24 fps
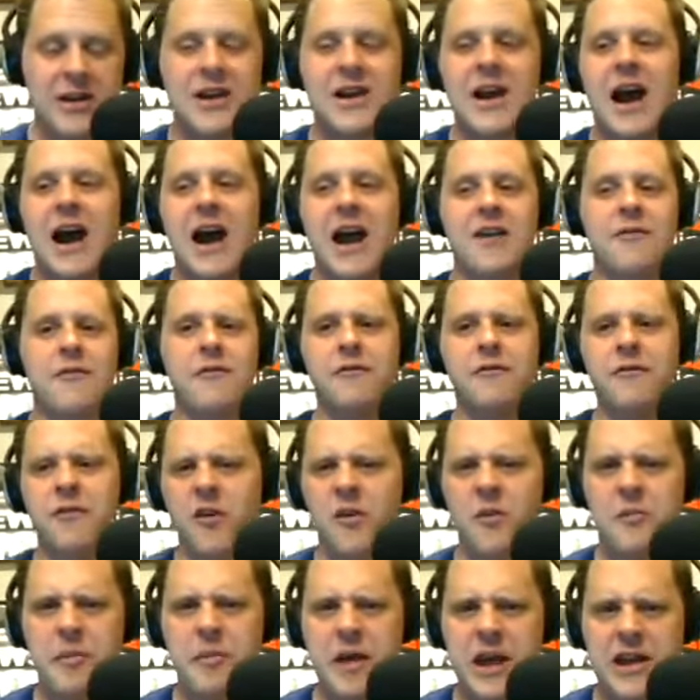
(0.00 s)
I have a full
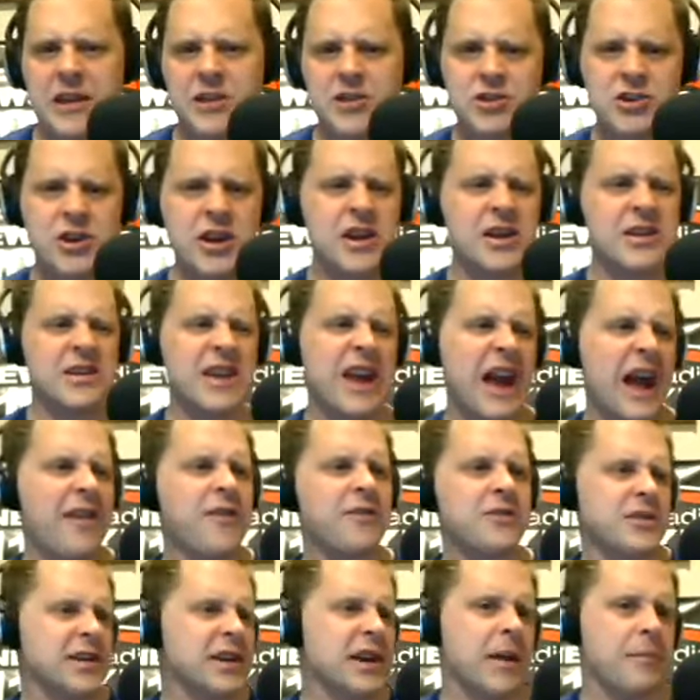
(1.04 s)
bench. Yeah, there's
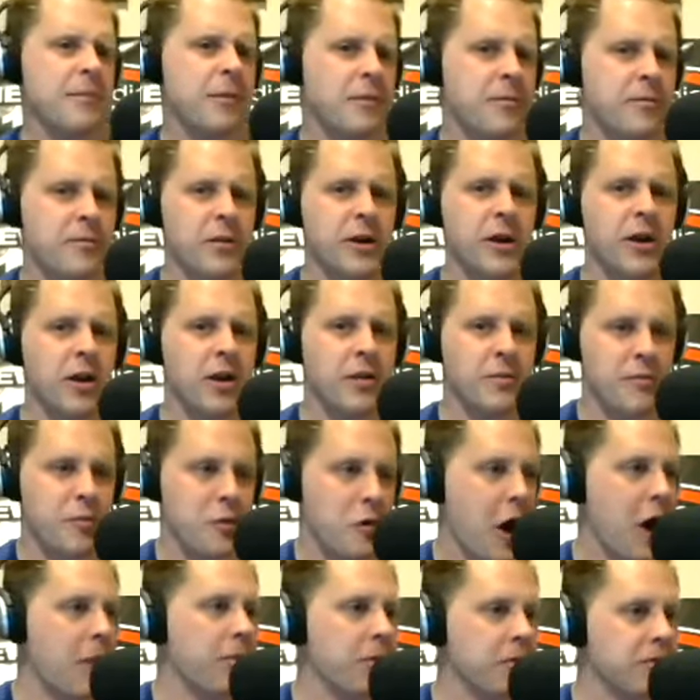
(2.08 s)
a couple, we call them
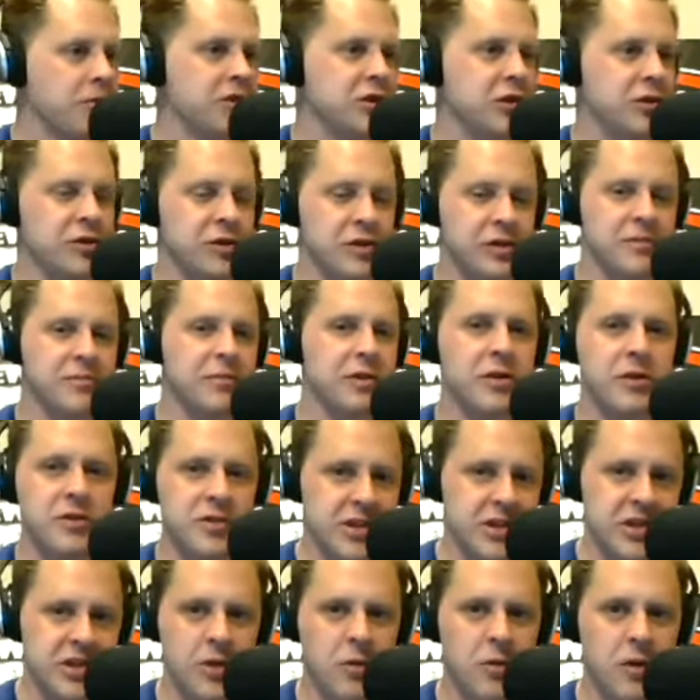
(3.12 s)
problem children, computers that
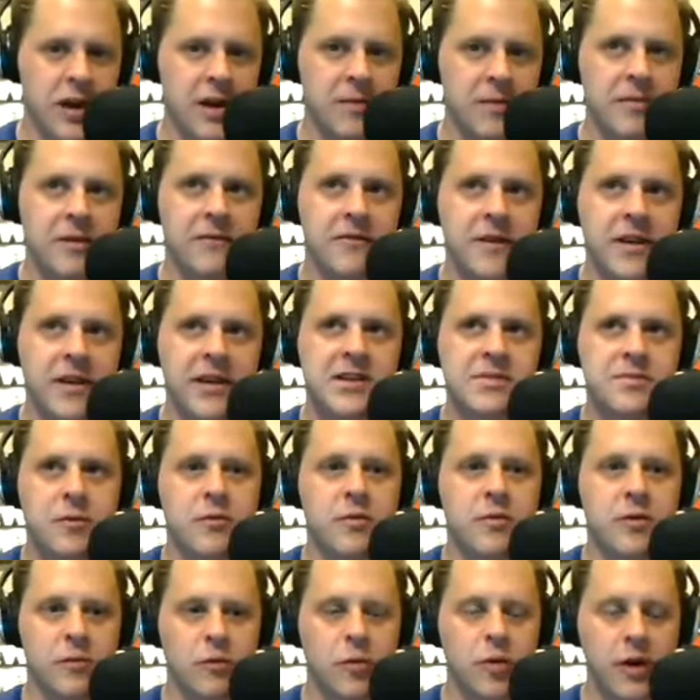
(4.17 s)
don't want to be fixed, but
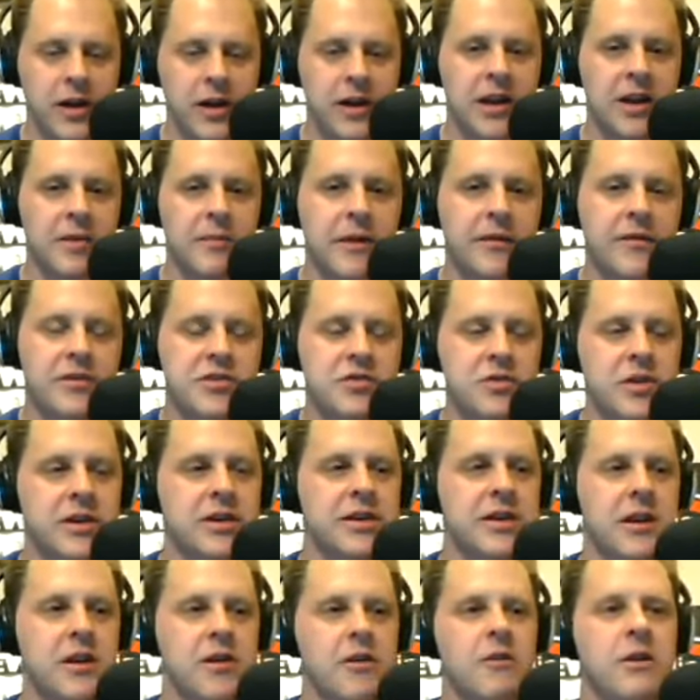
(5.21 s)
we're, we're going to get them on the straight and
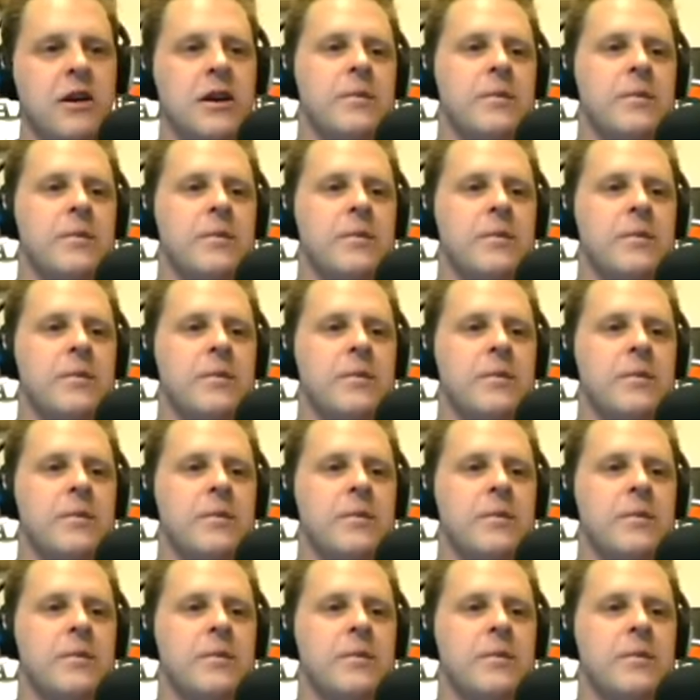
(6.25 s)
narrow.